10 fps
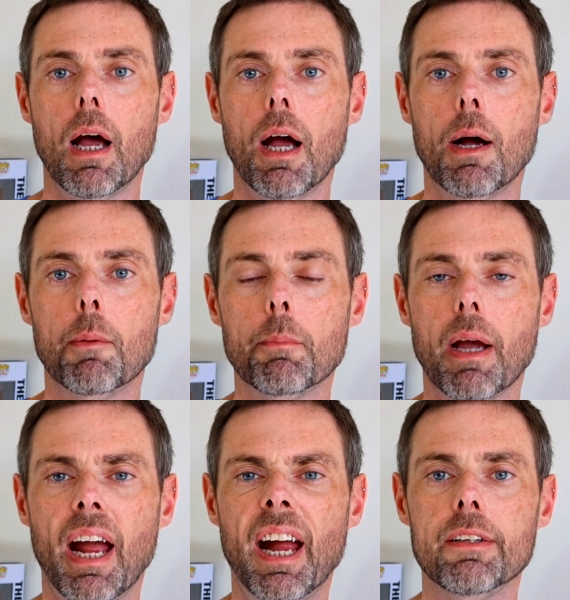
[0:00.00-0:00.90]

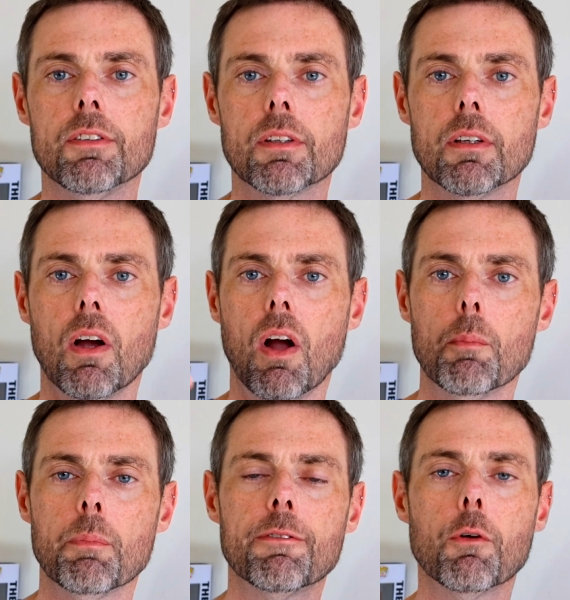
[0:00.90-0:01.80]
And
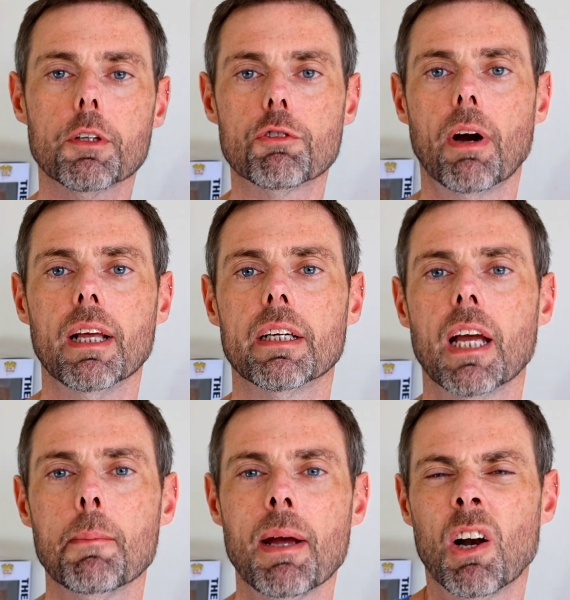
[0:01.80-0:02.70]
before the trailer
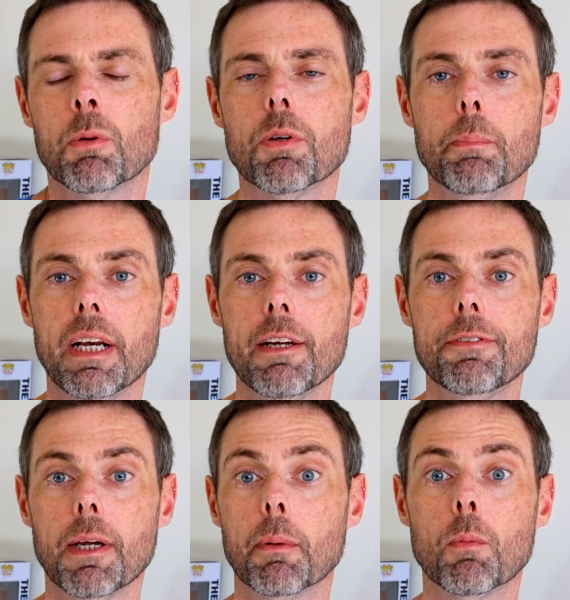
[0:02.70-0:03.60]
came out, I was a bit
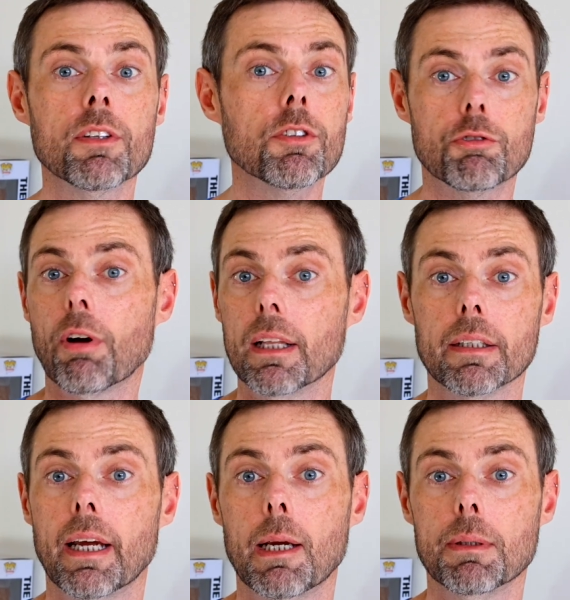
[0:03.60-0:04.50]
iffy. But once the trailer
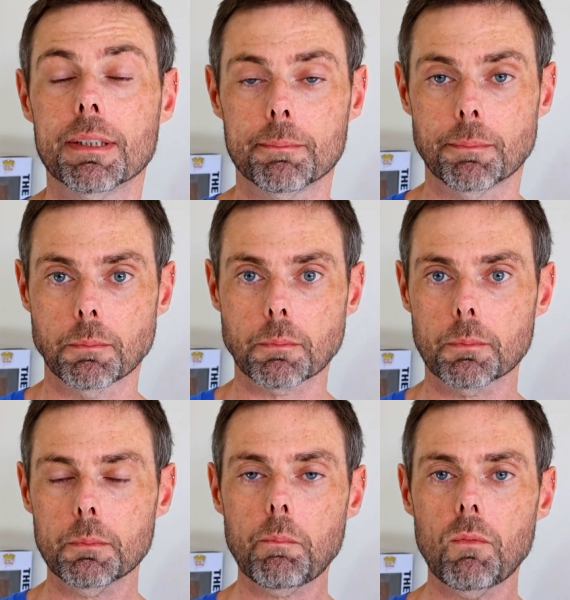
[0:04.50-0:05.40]
came out,
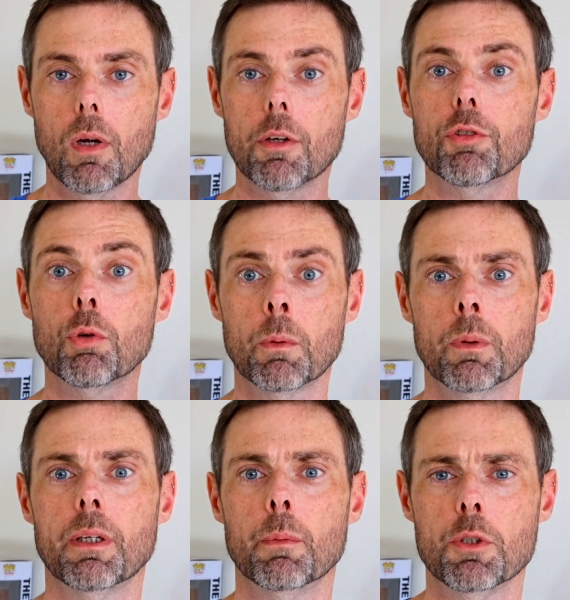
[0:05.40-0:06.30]
I saw that
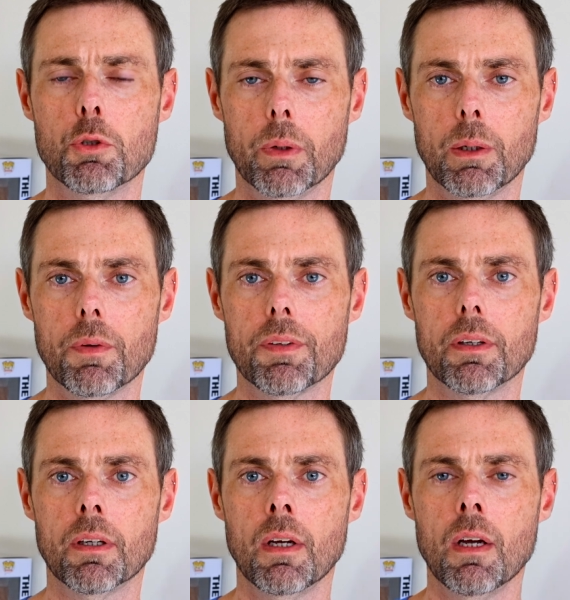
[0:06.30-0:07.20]
what they were doing with
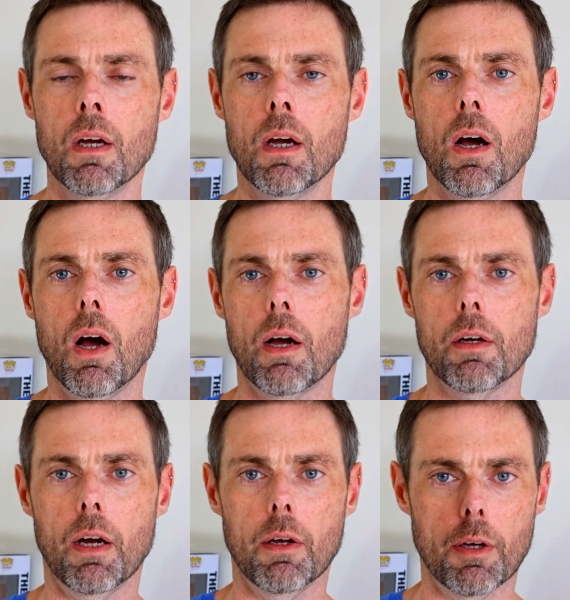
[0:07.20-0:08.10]
it.
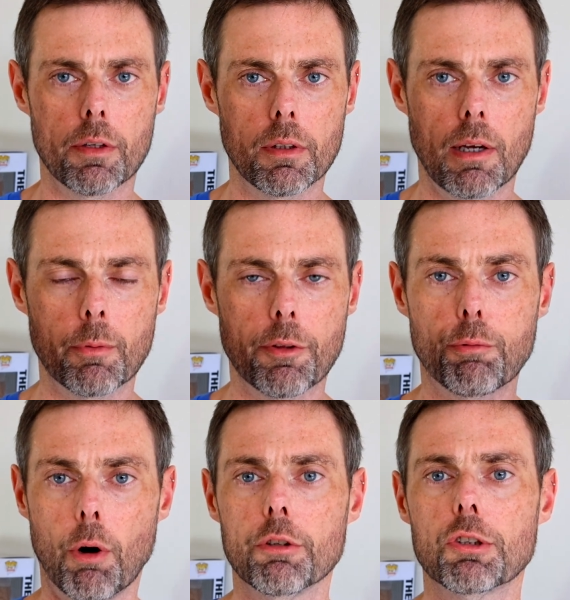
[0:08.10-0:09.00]
I love was
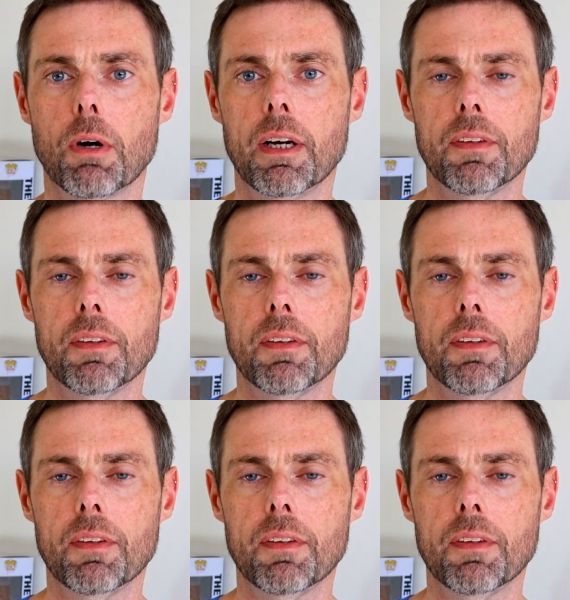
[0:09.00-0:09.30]
thrown straight